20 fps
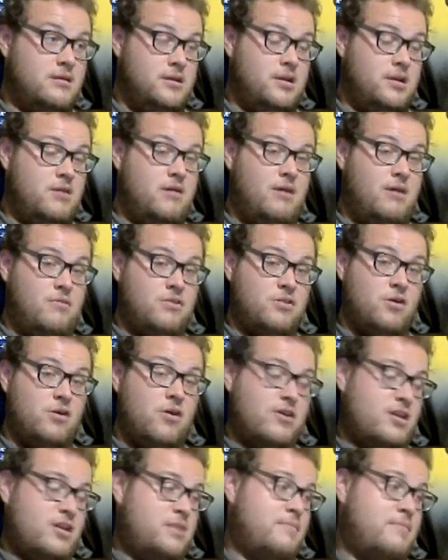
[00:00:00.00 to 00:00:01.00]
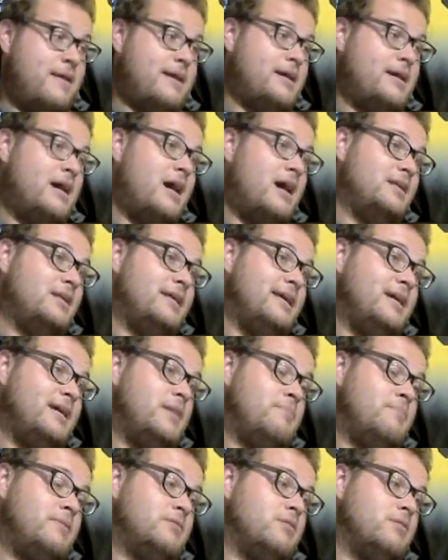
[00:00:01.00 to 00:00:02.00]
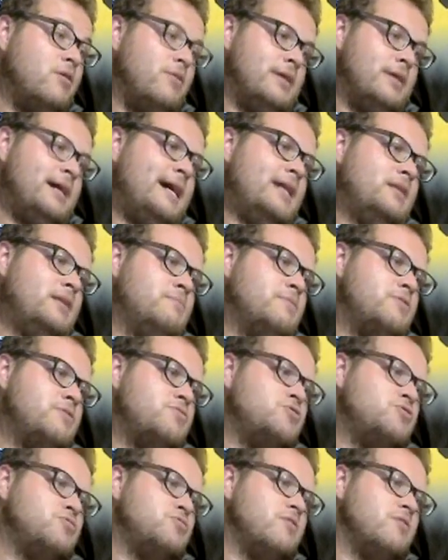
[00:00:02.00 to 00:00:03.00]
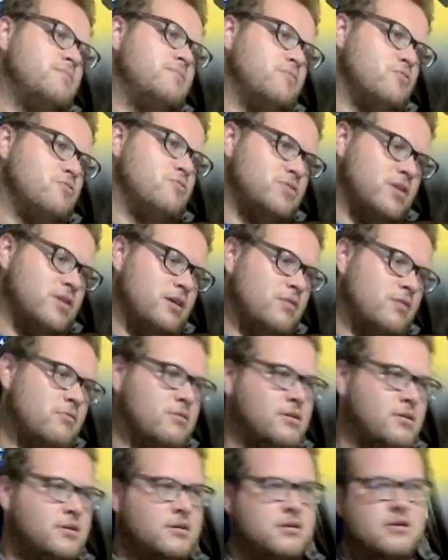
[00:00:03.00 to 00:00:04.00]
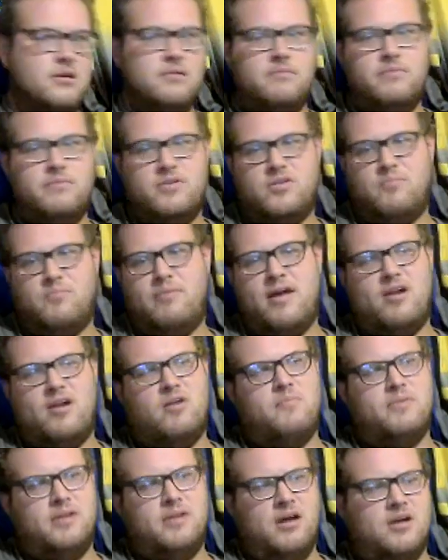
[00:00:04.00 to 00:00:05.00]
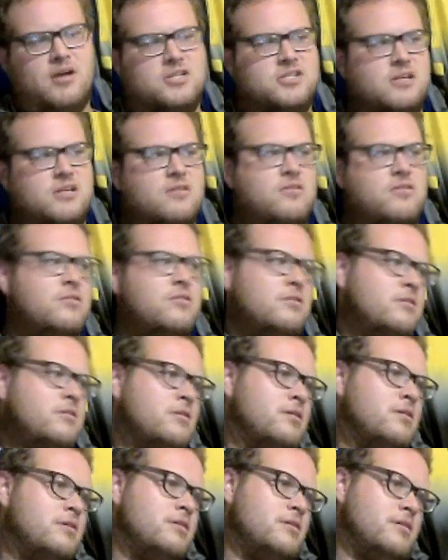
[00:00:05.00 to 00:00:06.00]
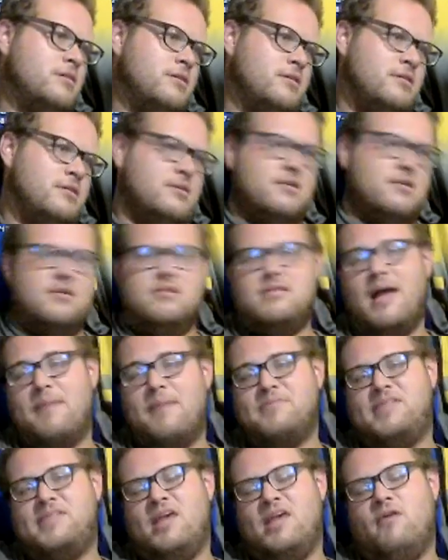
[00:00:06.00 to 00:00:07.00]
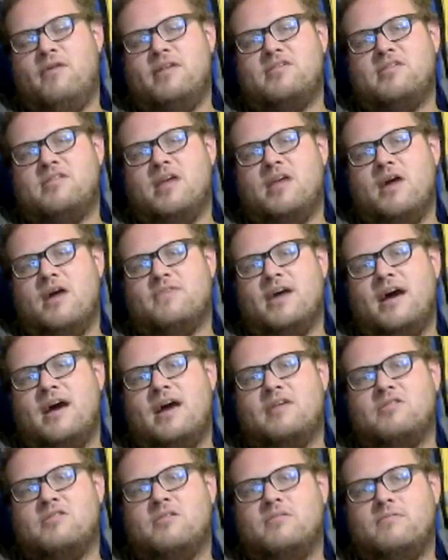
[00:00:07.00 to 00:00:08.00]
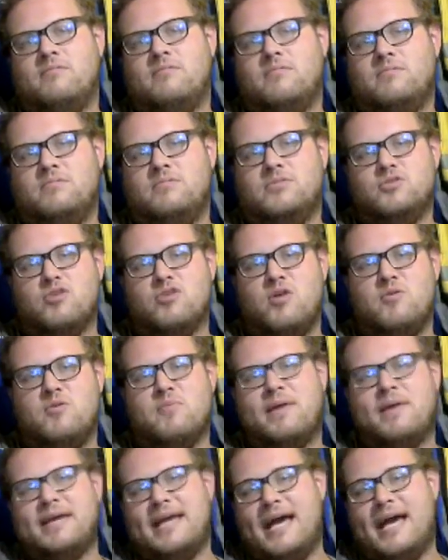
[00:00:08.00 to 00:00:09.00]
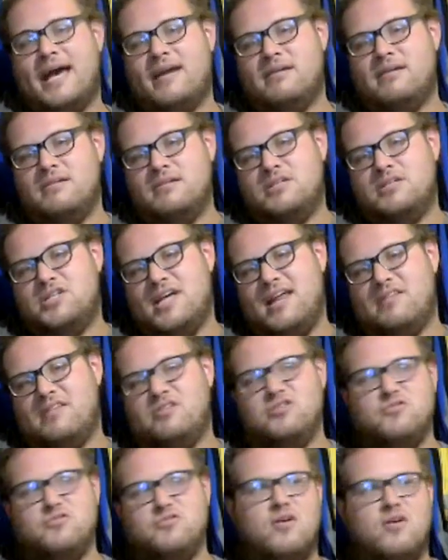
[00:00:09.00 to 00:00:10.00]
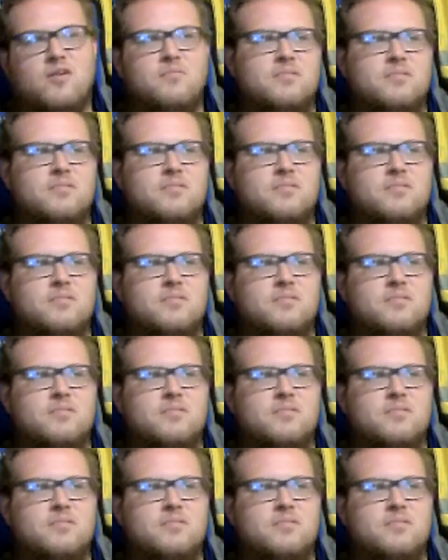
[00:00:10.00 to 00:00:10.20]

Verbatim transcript: you know, I was talking to my colleague up in Long Island, Mr. Jerome Russo, Mr. Predator Productions Stop stealing his stuff, guys. Jerome, you're my guy. Shout out to Jerome.